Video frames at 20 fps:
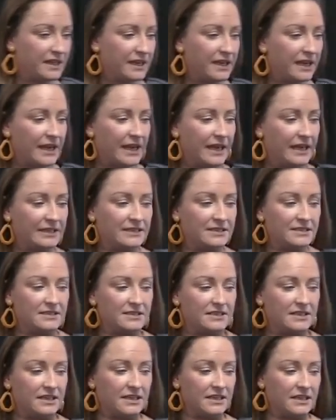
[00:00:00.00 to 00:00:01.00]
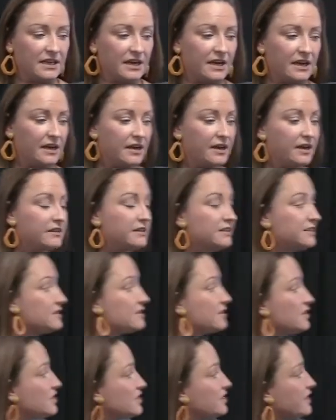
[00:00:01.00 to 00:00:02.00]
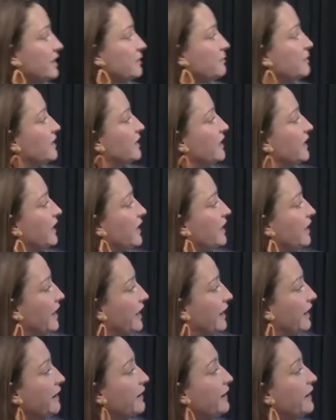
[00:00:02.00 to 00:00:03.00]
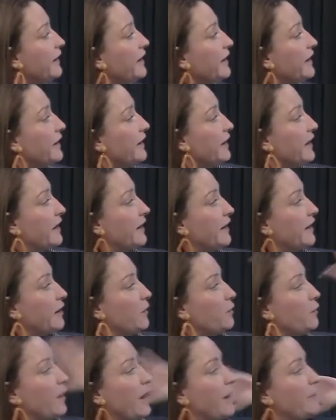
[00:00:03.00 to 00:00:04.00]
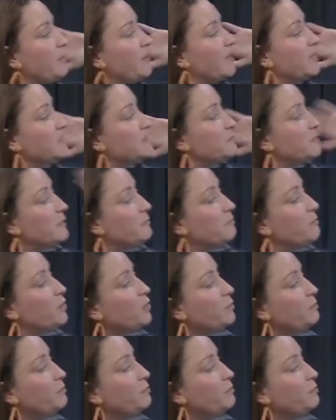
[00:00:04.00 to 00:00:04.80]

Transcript: it, and this is a statement here whereby it's been